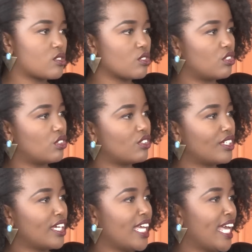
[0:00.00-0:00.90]
So
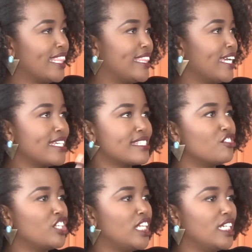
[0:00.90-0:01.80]
there
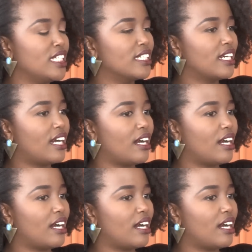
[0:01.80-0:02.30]
isn't really